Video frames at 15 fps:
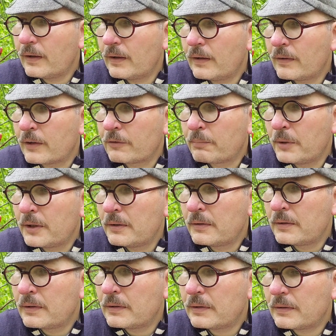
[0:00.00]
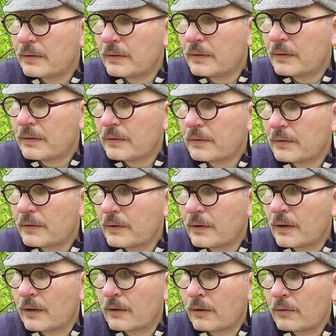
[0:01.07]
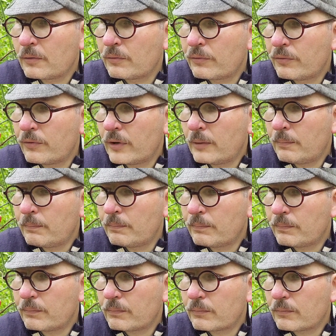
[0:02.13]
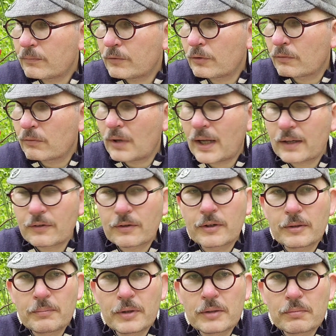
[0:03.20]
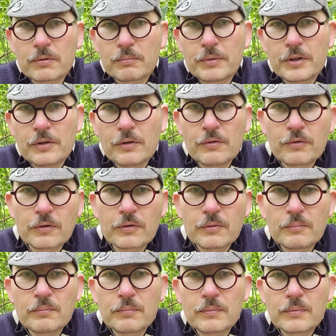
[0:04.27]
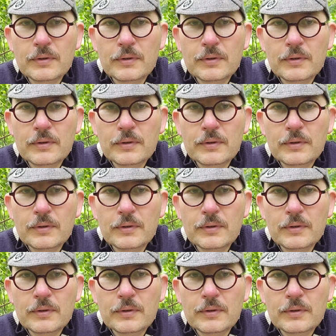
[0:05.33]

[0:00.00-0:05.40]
there's been a lot of sort of latterly people have been using them